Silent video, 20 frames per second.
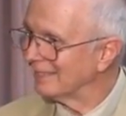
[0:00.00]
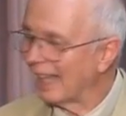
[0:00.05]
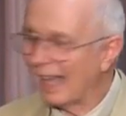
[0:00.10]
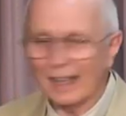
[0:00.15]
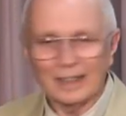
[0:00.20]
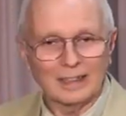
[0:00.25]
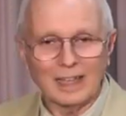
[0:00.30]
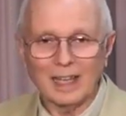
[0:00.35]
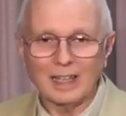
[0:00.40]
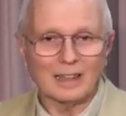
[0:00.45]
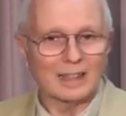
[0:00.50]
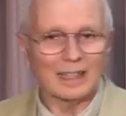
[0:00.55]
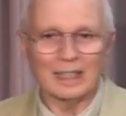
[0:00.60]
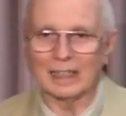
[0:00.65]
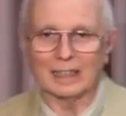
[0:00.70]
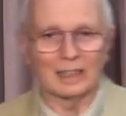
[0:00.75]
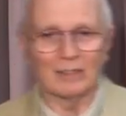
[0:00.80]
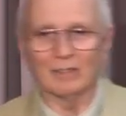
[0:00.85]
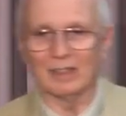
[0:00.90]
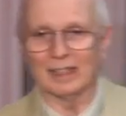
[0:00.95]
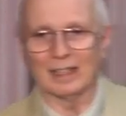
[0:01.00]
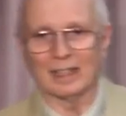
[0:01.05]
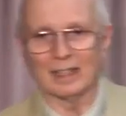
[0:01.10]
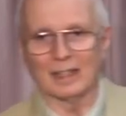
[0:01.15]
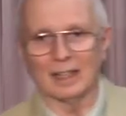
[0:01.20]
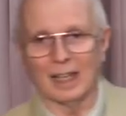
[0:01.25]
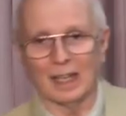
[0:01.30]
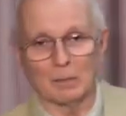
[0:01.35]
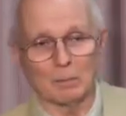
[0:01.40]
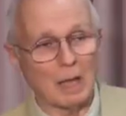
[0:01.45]
I can't think of
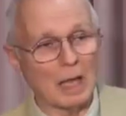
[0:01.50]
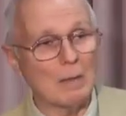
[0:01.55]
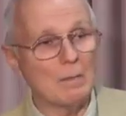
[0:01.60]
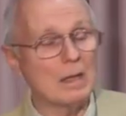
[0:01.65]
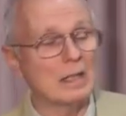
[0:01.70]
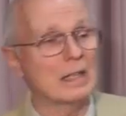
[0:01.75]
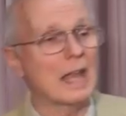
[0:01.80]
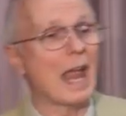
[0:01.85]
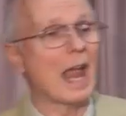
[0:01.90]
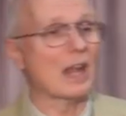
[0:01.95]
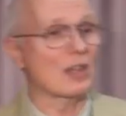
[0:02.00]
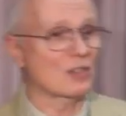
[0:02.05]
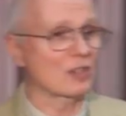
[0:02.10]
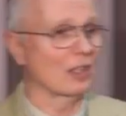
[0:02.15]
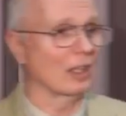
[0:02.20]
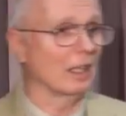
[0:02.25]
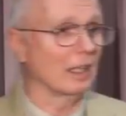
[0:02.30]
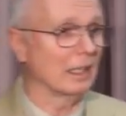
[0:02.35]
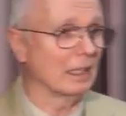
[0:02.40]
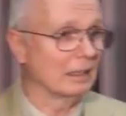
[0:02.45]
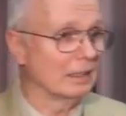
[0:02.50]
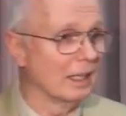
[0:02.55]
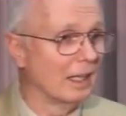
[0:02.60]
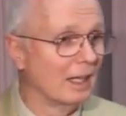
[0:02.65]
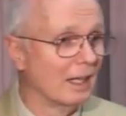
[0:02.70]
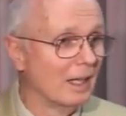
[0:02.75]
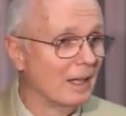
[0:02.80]
anything. Maybe gasoline.